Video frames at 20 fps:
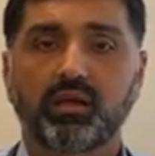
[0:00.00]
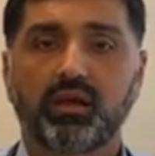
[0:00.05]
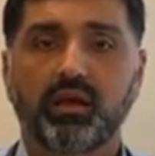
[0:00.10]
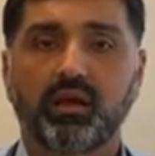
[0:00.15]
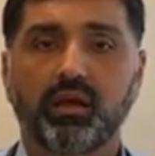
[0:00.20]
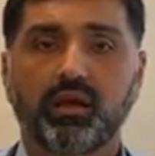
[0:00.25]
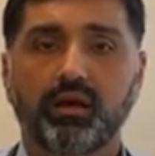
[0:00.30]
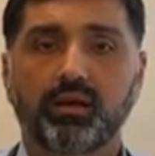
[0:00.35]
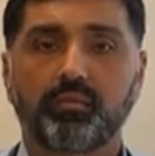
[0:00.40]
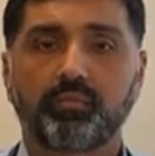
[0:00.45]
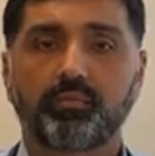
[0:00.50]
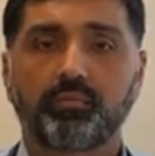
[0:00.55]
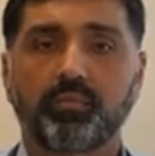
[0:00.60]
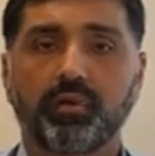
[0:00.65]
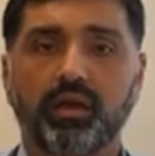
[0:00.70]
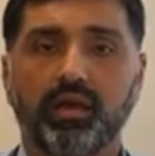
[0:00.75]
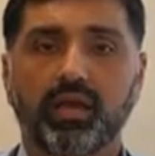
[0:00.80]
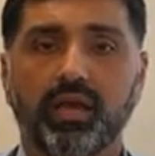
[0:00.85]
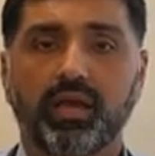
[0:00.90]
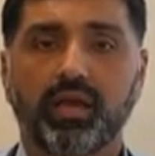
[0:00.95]

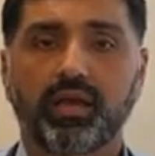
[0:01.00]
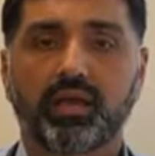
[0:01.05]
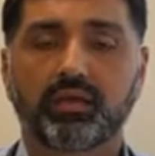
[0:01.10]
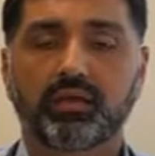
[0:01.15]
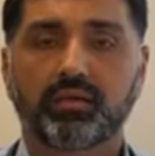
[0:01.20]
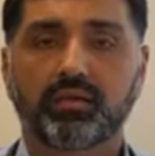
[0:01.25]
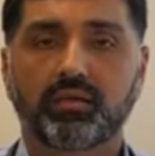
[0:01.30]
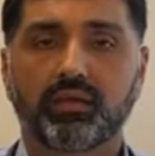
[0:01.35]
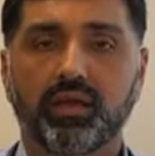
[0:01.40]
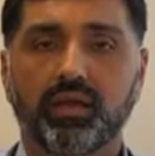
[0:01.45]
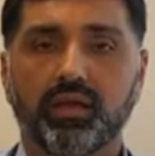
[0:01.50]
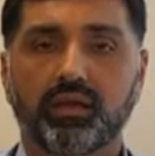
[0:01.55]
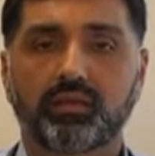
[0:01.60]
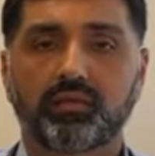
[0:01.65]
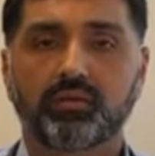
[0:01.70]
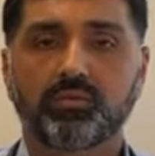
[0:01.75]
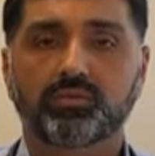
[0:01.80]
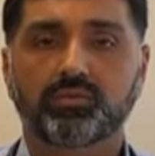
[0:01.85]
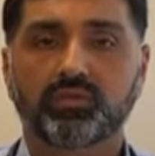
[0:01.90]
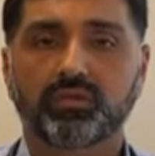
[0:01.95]
And
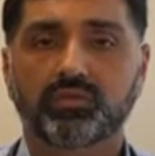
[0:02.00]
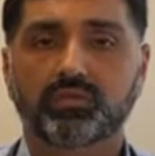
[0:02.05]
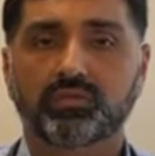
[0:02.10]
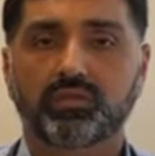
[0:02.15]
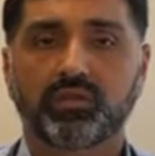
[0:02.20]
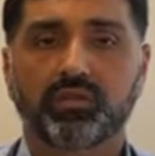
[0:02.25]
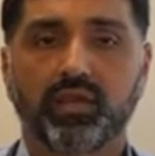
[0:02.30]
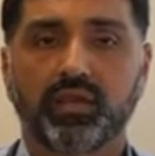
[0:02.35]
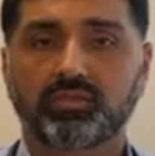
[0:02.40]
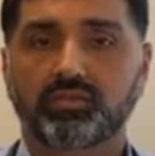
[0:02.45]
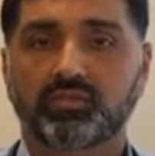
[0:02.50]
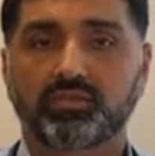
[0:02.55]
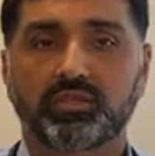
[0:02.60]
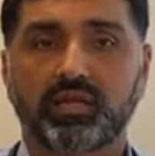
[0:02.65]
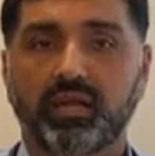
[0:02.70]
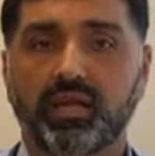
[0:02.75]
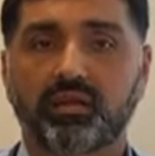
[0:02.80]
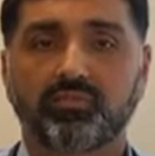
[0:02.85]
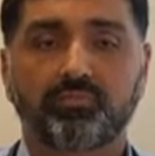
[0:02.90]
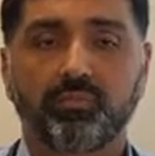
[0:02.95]
those are cancers
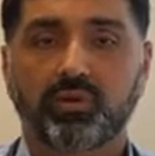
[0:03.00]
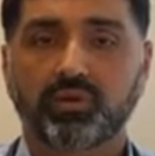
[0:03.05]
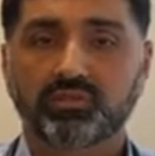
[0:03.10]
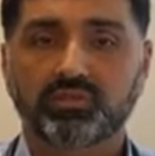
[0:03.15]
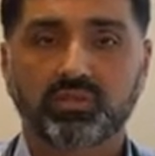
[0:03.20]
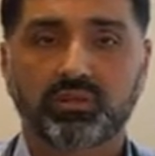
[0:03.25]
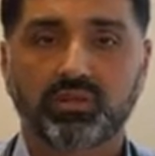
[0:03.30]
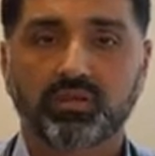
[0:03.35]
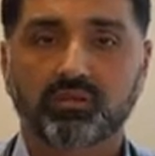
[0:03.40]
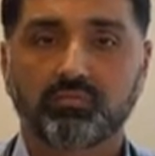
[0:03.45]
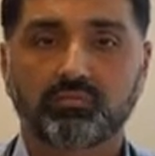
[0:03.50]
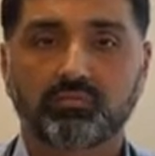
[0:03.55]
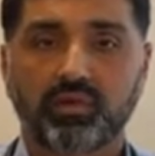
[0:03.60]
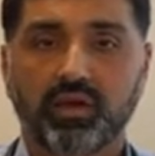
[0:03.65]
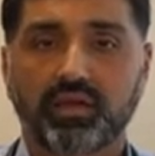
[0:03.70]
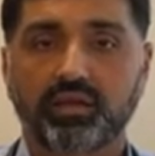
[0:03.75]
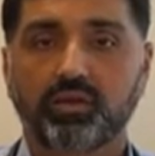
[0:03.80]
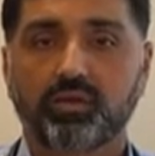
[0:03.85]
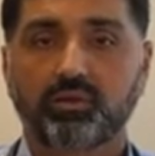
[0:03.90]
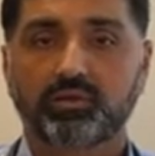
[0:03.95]
that
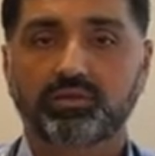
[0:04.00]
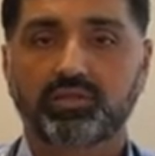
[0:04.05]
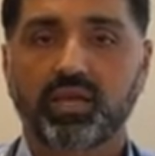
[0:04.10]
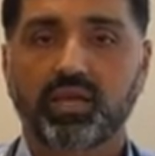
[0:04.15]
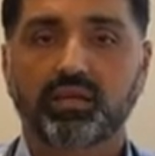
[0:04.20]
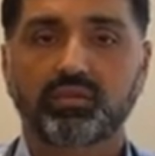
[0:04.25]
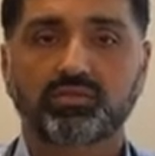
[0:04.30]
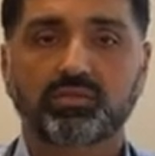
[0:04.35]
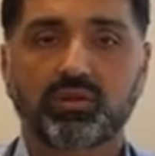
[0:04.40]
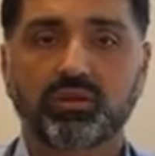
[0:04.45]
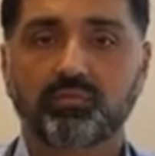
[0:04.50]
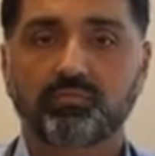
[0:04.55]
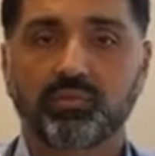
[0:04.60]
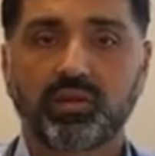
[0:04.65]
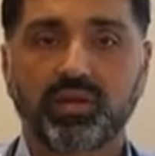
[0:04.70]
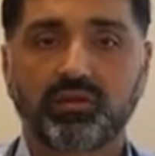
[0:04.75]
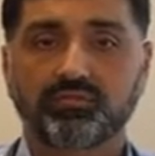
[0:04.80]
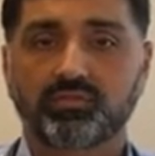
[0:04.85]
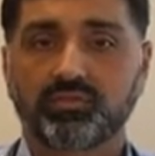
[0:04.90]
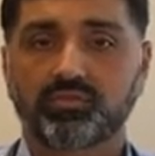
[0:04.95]
I know it's cancer, but
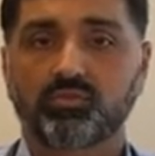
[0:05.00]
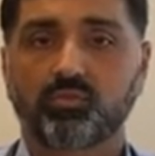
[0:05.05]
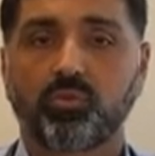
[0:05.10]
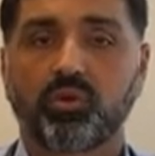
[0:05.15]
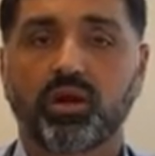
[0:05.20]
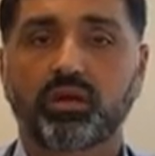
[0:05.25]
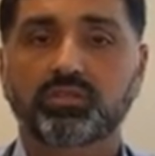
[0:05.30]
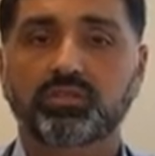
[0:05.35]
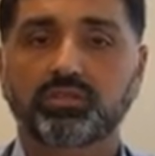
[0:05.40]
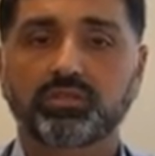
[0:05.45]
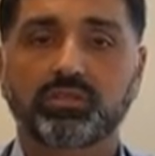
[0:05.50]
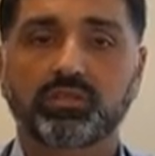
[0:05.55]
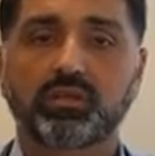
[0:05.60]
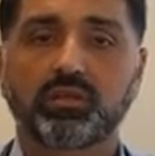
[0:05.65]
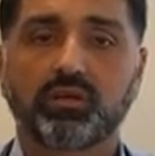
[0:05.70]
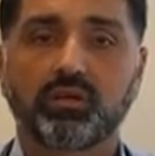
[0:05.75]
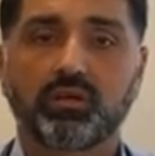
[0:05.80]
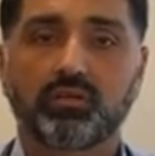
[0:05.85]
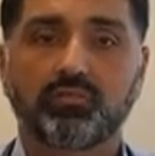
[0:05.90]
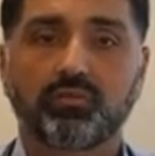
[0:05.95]
I've just watched
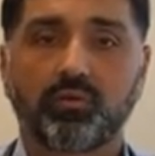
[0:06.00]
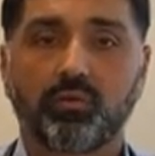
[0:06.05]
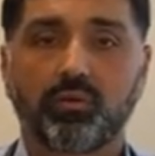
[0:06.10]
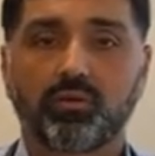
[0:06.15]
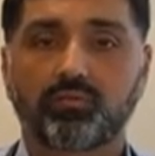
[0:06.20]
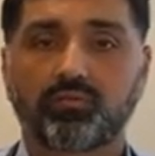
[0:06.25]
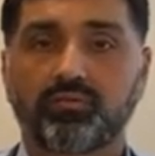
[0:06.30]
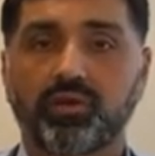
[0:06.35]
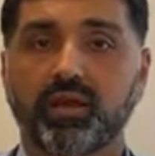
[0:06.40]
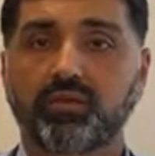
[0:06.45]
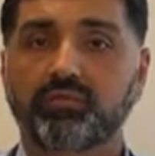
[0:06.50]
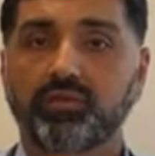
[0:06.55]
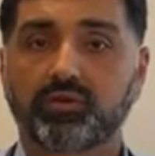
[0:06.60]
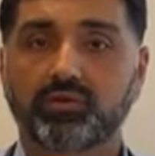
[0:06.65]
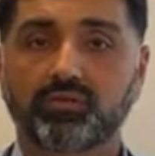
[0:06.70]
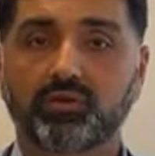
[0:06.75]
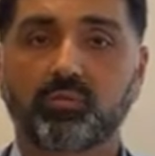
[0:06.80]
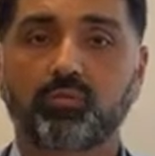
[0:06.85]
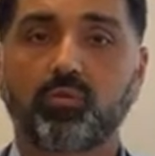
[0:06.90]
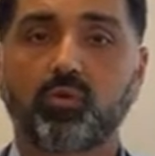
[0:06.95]
for 5
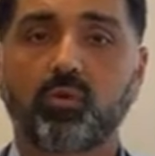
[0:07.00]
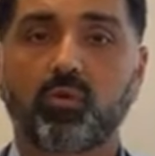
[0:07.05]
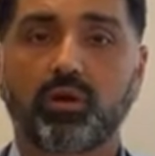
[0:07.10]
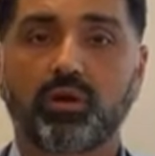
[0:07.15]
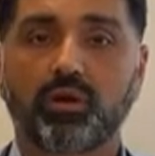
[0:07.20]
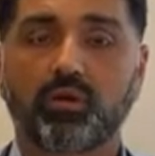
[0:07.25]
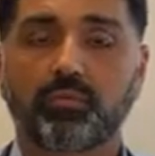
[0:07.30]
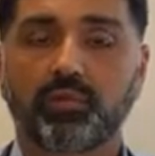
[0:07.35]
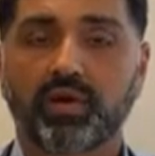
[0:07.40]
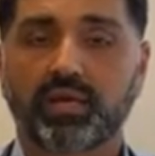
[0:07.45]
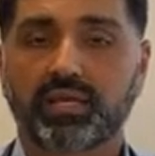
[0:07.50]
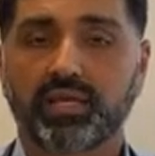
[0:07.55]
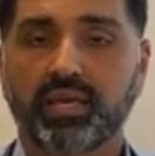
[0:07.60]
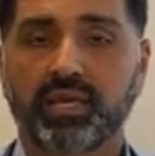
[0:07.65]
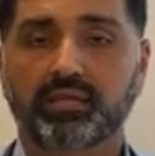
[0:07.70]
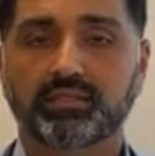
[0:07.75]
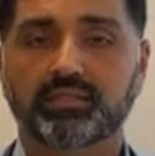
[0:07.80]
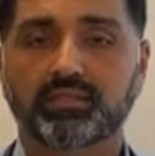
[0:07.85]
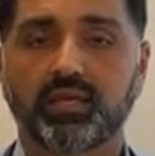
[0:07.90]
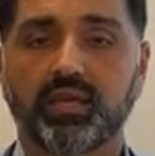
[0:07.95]
years or more by
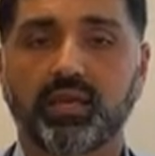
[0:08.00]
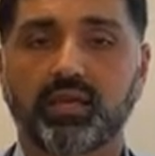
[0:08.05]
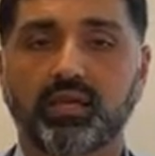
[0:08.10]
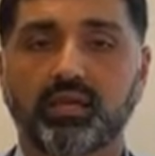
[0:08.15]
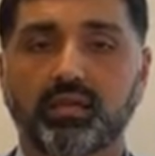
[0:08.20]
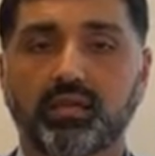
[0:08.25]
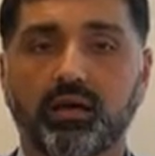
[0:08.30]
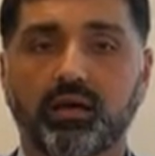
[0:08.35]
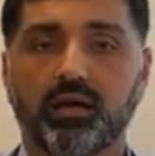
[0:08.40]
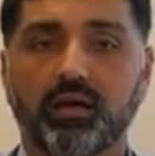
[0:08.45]
CAT scan.